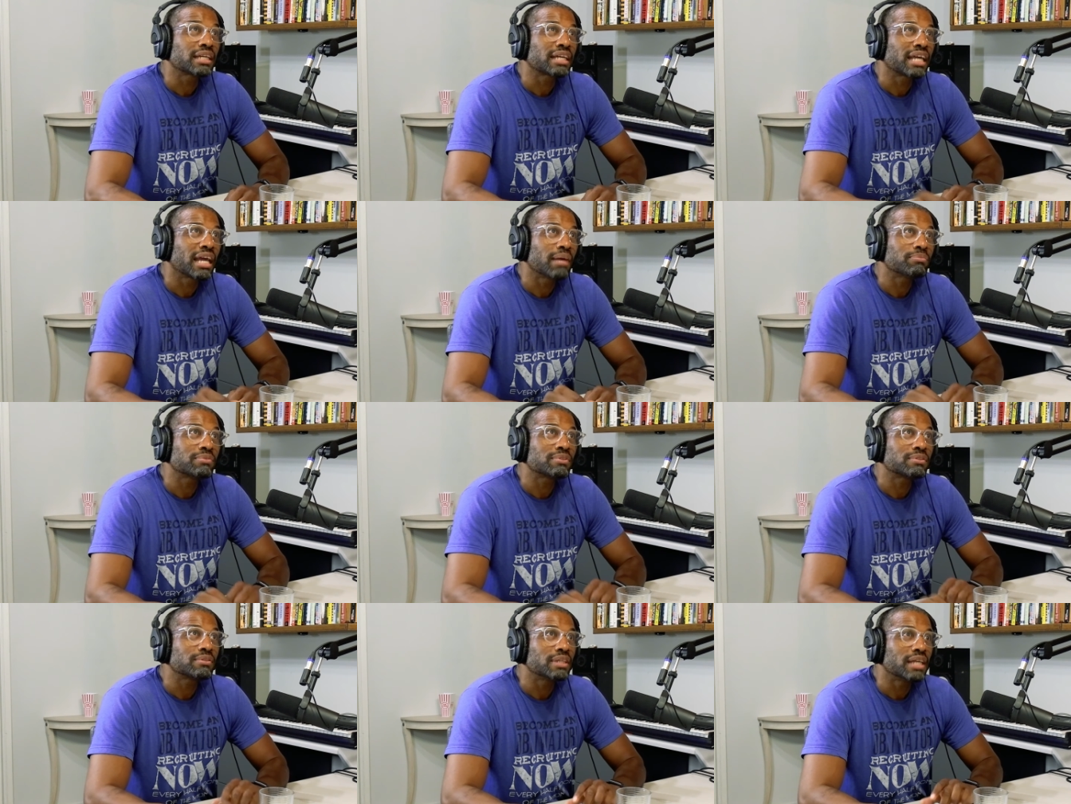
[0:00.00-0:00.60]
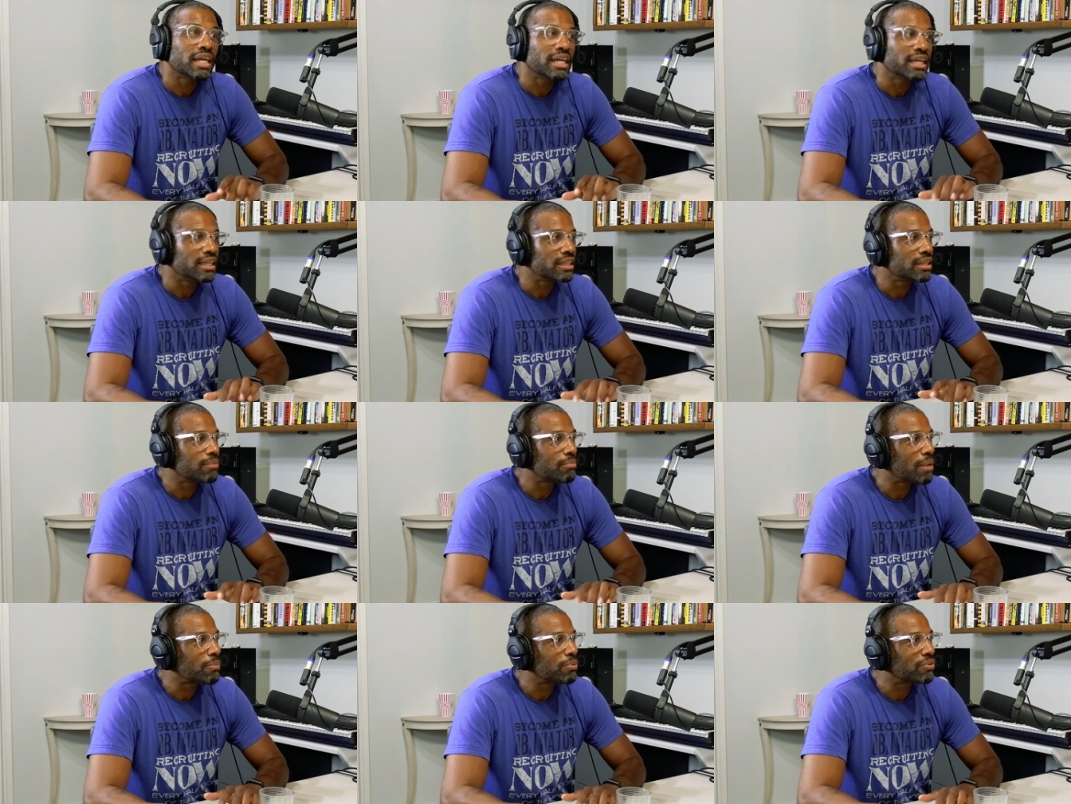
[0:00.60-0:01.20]
I kept hitting
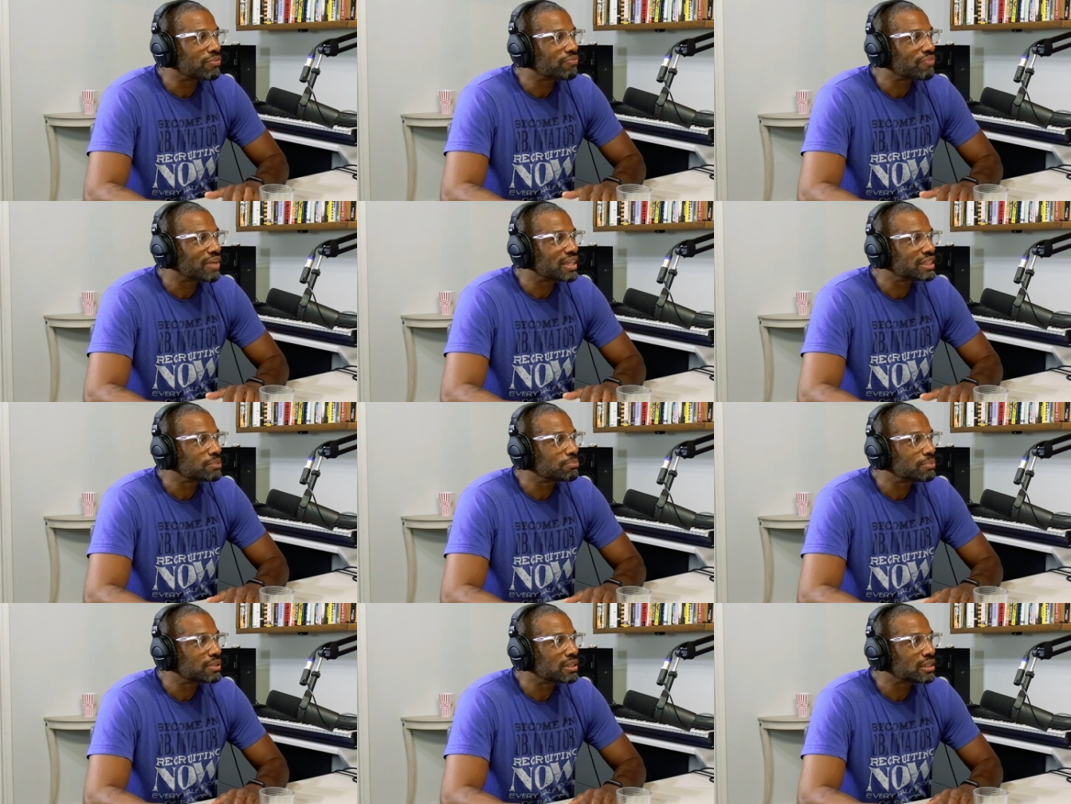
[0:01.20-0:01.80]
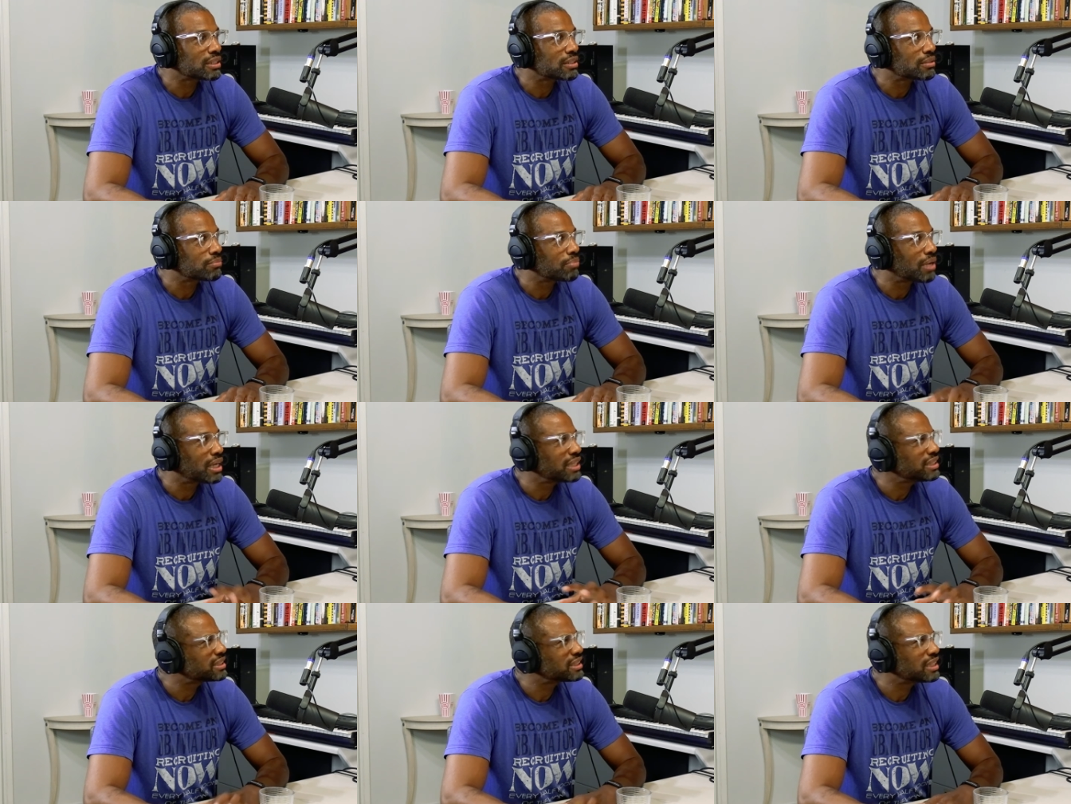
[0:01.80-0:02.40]
them up on Facebook,
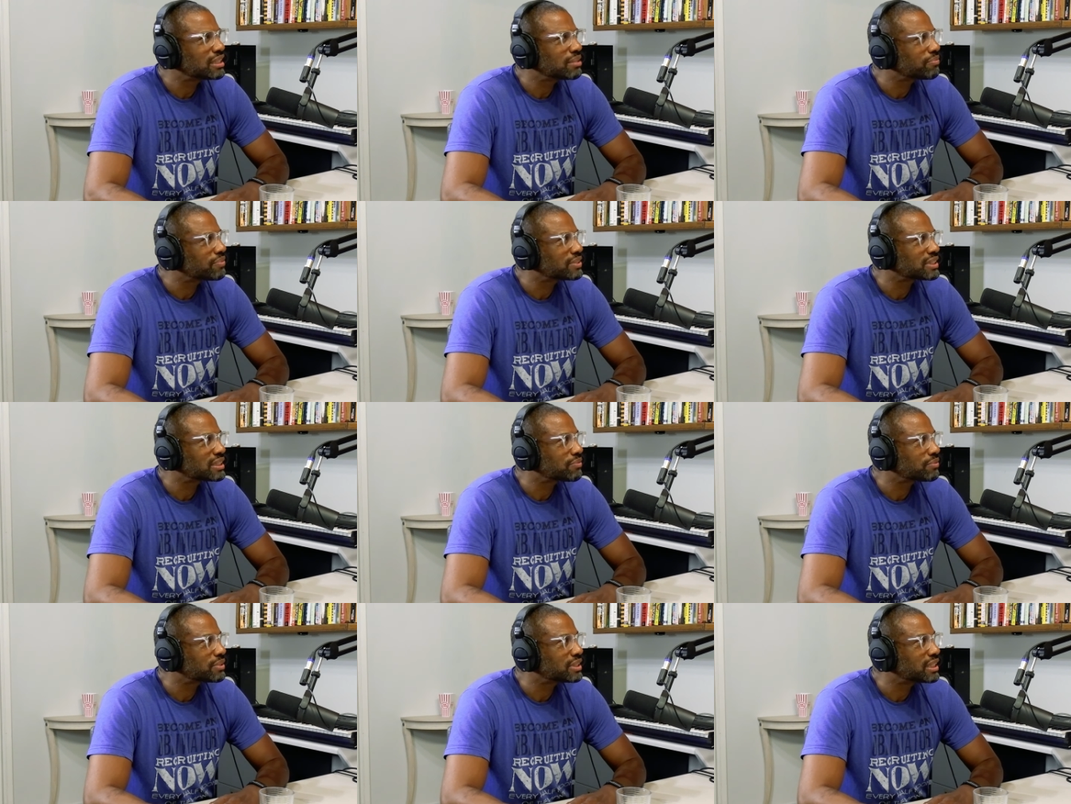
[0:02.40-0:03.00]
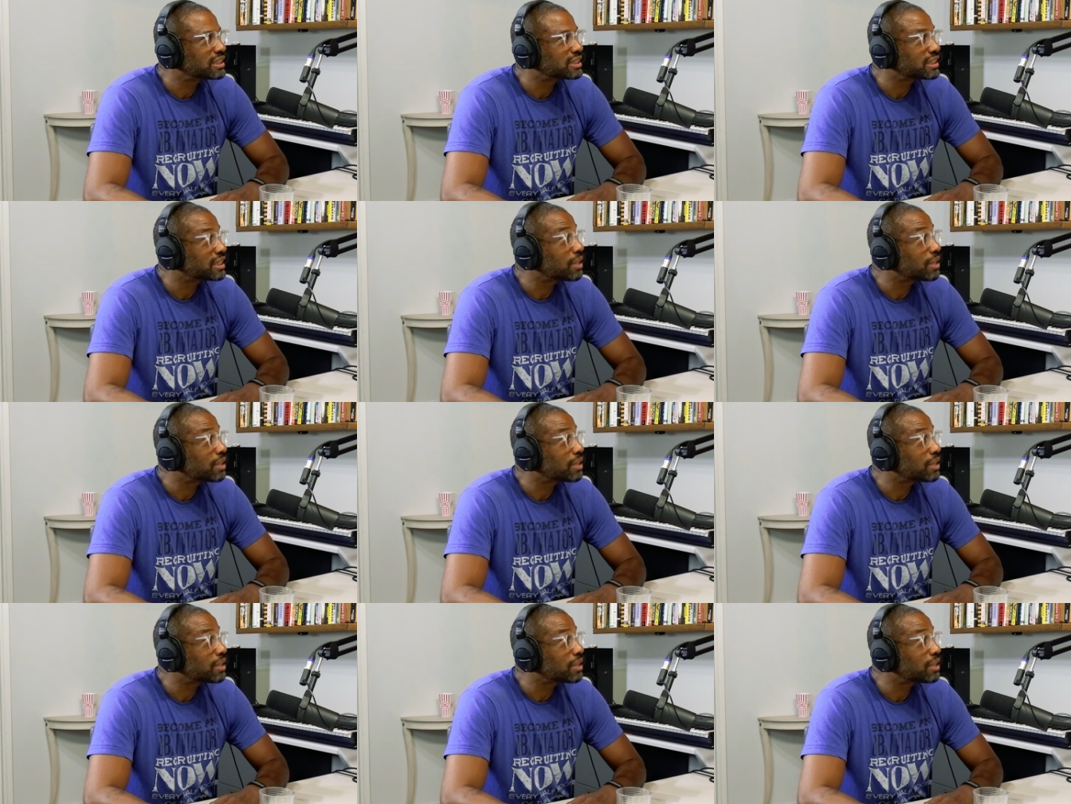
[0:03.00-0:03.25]
but I didn't see them for several years.